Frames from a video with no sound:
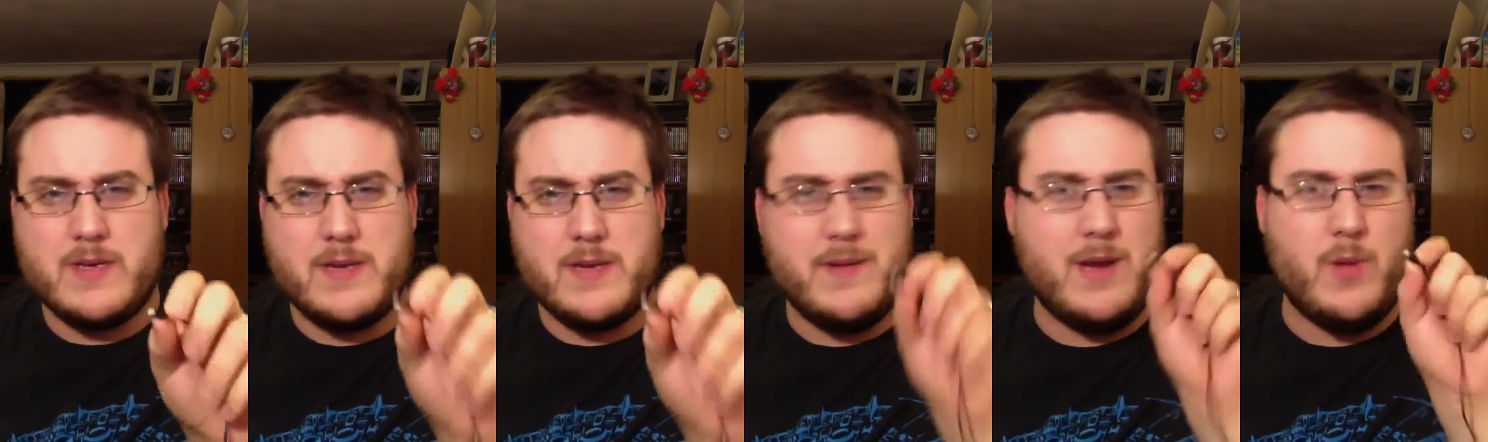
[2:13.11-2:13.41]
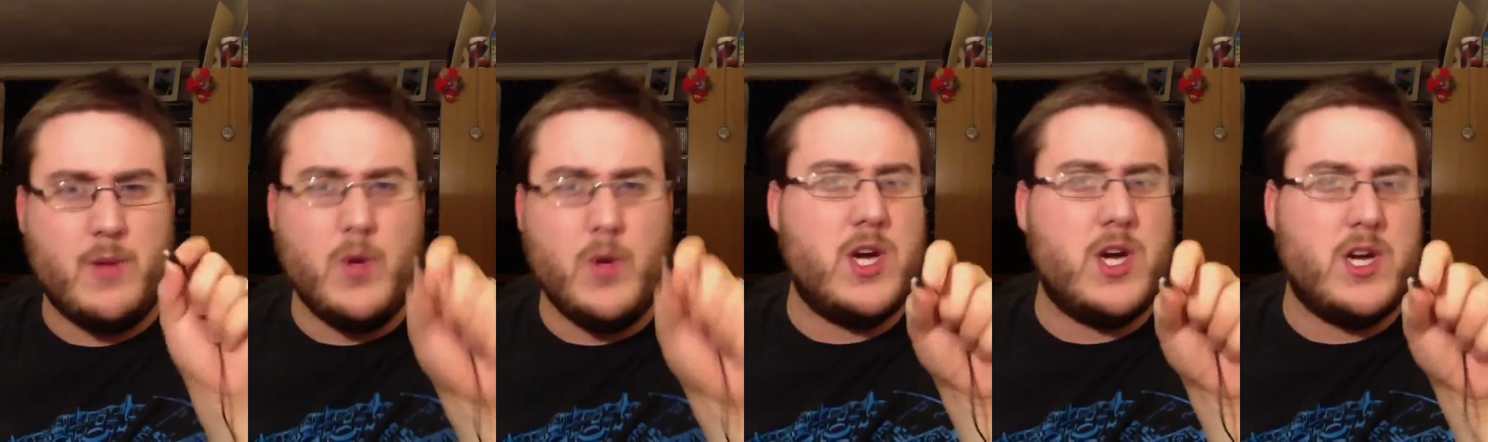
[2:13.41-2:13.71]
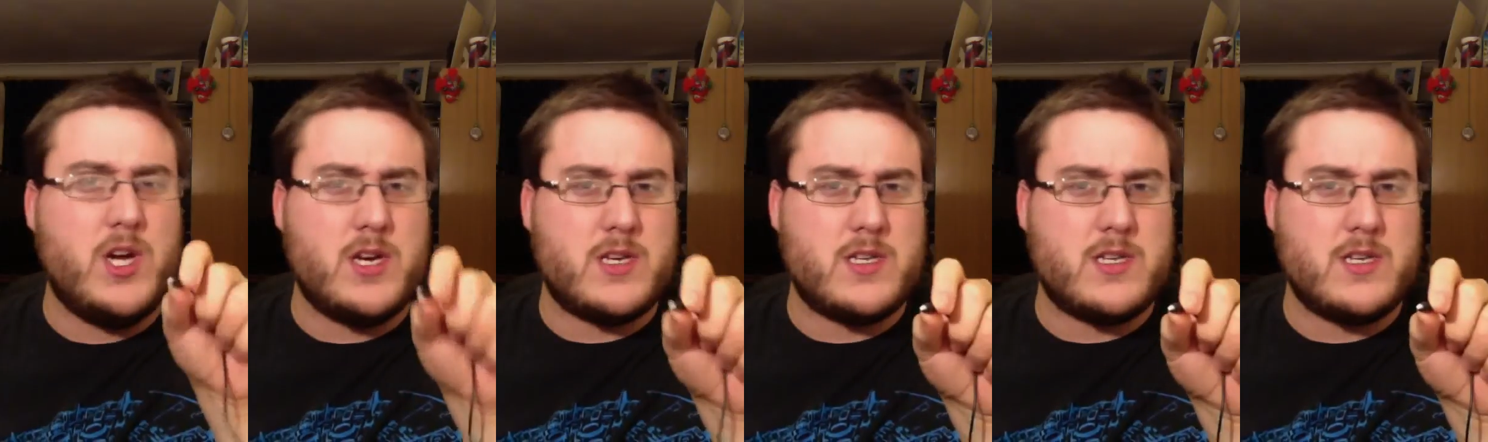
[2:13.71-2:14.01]
I mean, it
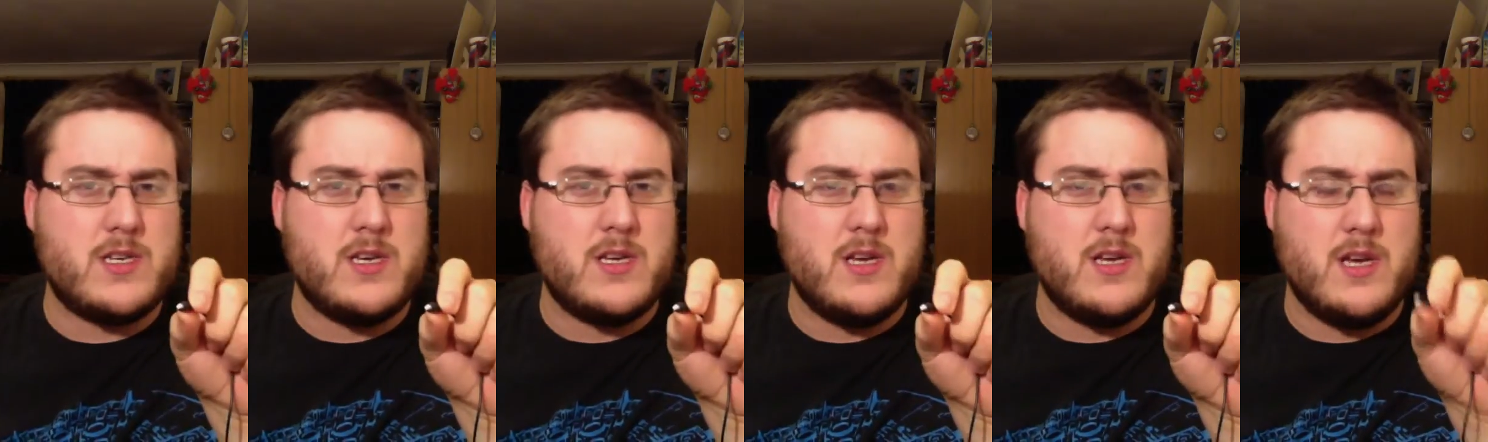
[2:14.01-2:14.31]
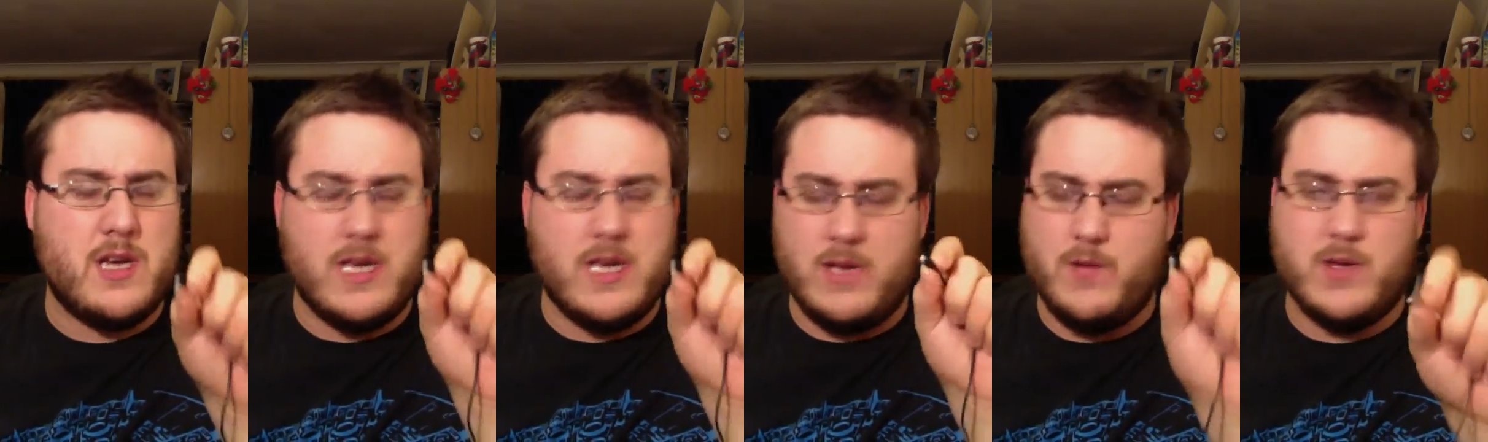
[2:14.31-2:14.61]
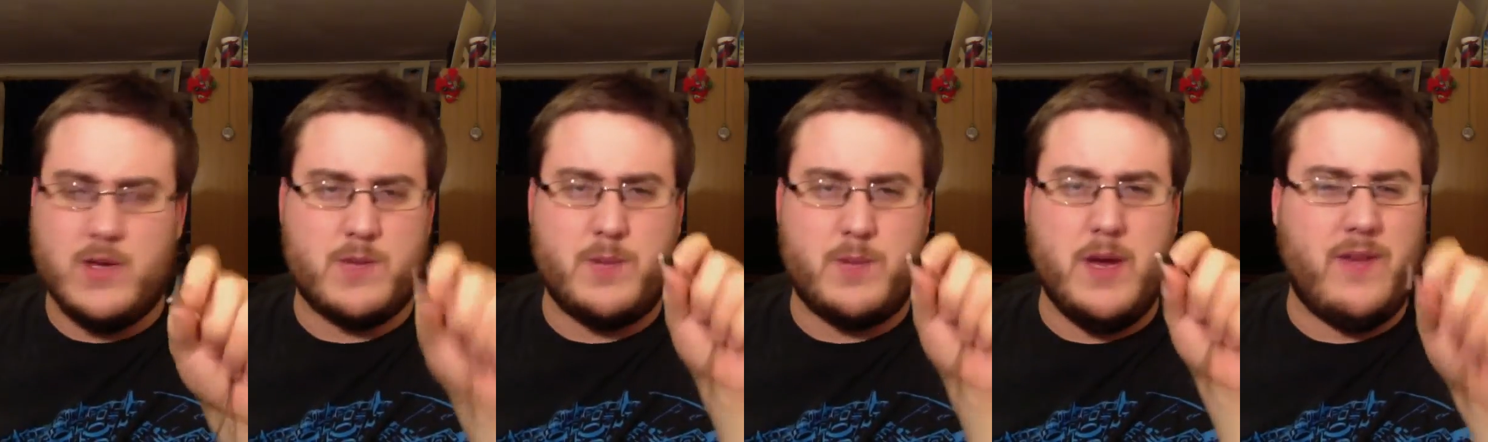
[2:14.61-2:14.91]
works
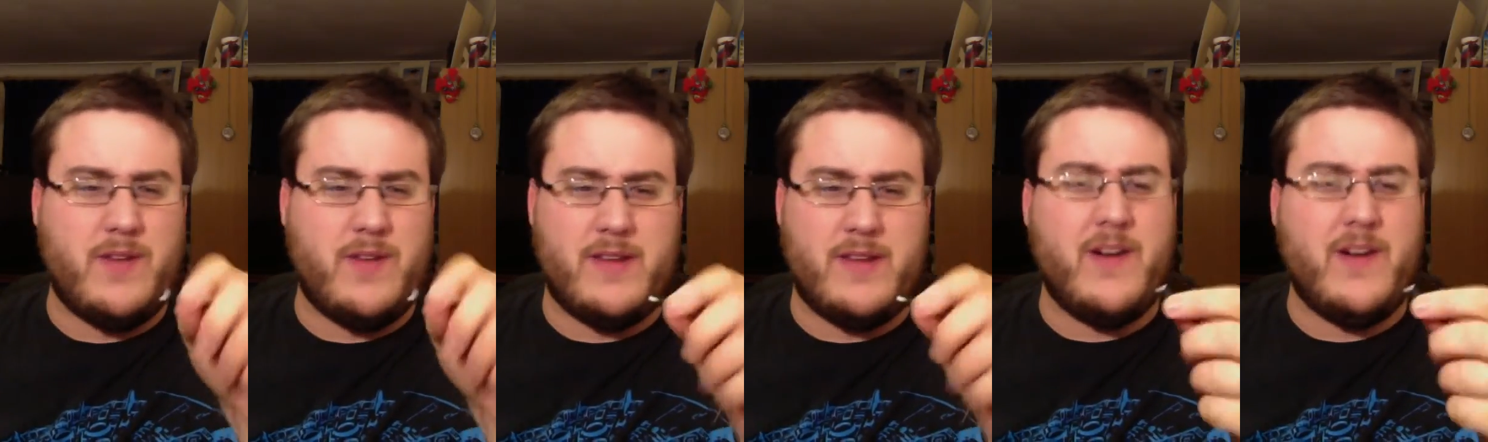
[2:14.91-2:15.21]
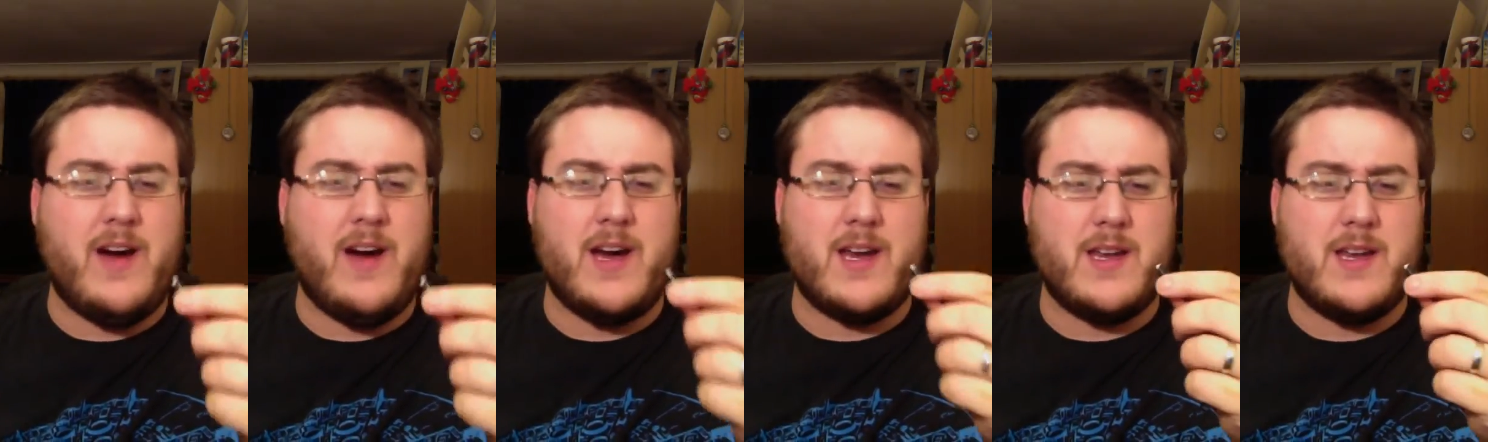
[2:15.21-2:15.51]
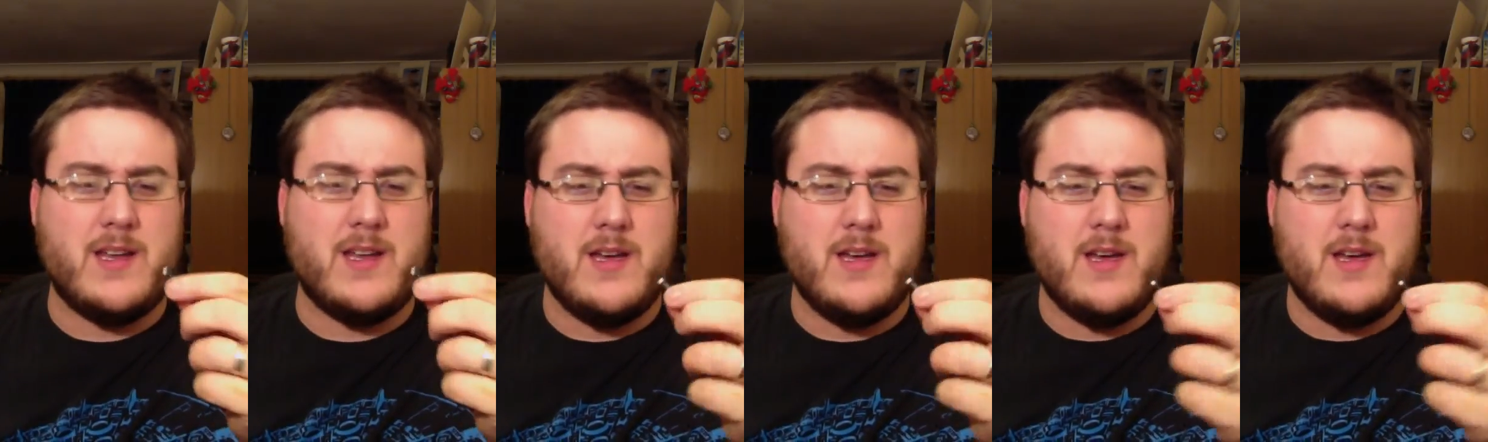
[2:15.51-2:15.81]
perfectly fine,